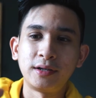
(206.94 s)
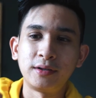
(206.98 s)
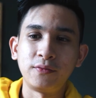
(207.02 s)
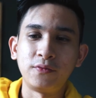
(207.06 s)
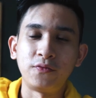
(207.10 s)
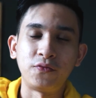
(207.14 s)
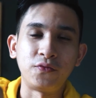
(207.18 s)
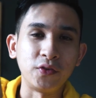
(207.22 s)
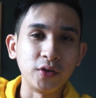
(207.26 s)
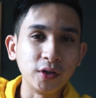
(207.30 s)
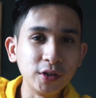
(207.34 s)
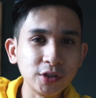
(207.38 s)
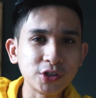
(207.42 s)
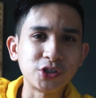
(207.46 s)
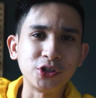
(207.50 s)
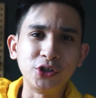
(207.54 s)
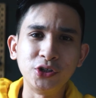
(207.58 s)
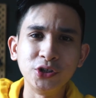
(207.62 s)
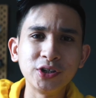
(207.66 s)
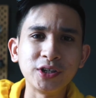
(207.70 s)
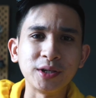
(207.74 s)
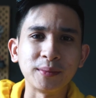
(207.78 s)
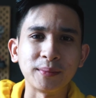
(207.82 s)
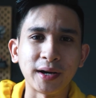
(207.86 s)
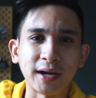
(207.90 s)
Feels
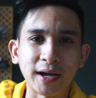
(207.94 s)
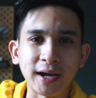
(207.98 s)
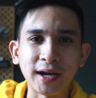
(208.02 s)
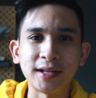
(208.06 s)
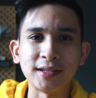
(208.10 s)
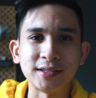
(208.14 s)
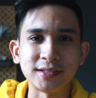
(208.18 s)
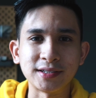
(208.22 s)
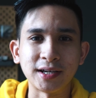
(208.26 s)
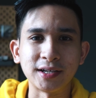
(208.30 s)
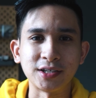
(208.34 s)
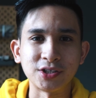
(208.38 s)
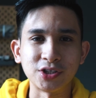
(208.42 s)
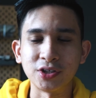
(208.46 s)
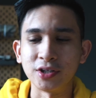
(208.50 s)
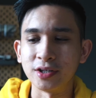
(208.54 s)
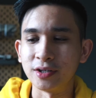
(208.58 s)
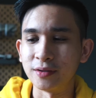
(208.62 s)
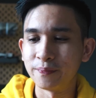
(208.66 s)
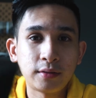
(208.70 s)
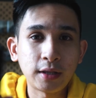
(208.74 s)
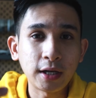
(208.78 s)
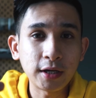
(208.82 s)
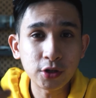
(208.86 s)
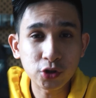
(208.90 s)
good in my hands
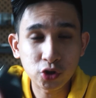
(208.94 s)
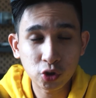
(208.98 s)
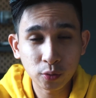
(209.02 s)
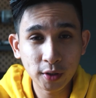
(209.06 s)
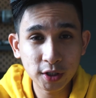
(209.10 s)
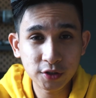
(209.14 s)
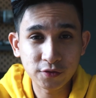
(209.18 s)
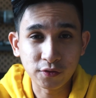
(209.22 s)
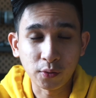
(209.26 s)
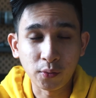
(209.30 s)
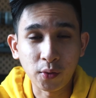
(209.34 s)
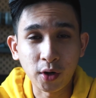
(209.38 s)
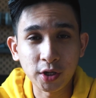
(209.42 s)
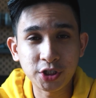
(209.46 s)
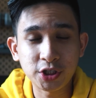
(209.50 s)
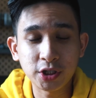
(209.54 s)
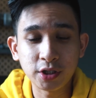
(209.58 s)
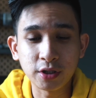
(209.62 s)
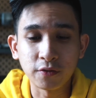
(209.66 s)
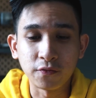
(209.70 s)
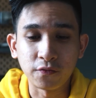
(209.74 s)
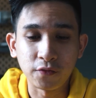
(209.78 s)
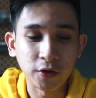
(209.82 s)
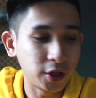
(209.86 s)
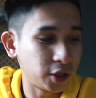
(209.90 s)
actually. Thank you so much for watching
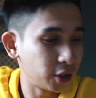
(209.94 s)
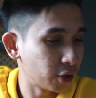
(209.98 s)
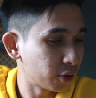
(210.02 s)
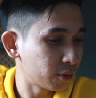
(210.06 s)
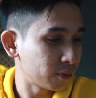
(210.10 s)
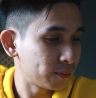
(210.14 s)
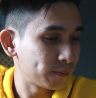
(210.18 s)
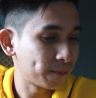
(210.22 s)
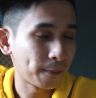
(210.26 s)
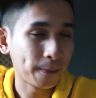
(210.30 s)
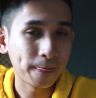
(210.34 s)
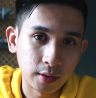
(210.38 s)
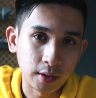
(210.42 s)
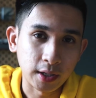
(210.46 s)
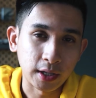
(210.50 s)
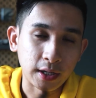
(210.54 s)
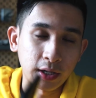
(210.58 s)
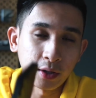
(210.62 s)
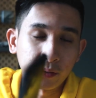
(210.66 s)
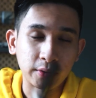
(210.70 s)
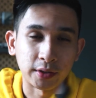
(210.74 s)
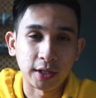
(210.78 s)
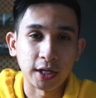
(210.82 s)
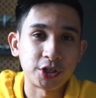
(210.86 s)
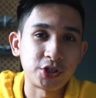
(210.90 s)
the video, and
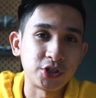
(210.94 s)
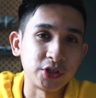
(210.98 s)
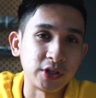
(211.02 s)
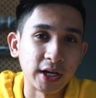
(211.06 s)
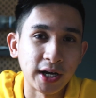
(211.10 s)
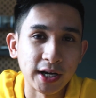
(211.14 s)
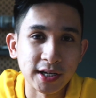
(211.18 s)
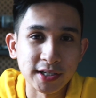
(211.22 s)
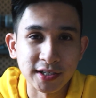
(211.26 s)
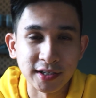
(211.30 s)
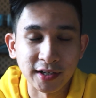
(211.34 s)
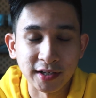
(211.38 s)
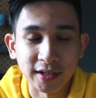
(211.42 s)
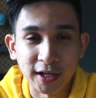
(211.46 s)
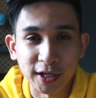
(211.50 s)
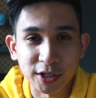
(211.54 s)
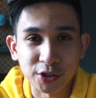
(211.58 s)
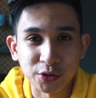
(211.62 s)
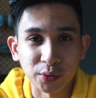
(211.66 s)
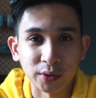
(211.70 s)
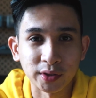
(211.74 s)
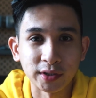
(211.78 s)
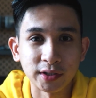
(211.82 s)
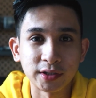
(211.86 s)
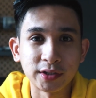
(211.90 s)
I'll catch you guys in the
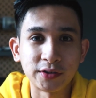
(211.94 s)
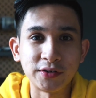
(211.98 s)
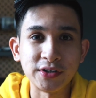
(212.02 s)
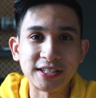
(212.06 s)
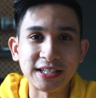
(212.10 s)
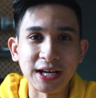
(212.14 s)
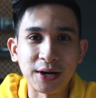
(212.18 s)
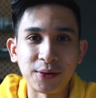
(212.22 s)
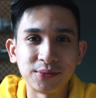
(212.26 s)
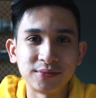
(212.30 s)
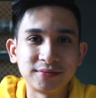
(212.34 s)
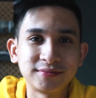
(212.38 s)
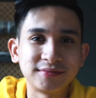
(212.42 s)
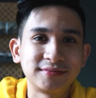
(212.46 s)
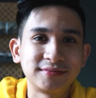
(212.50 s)
next one. Chris out.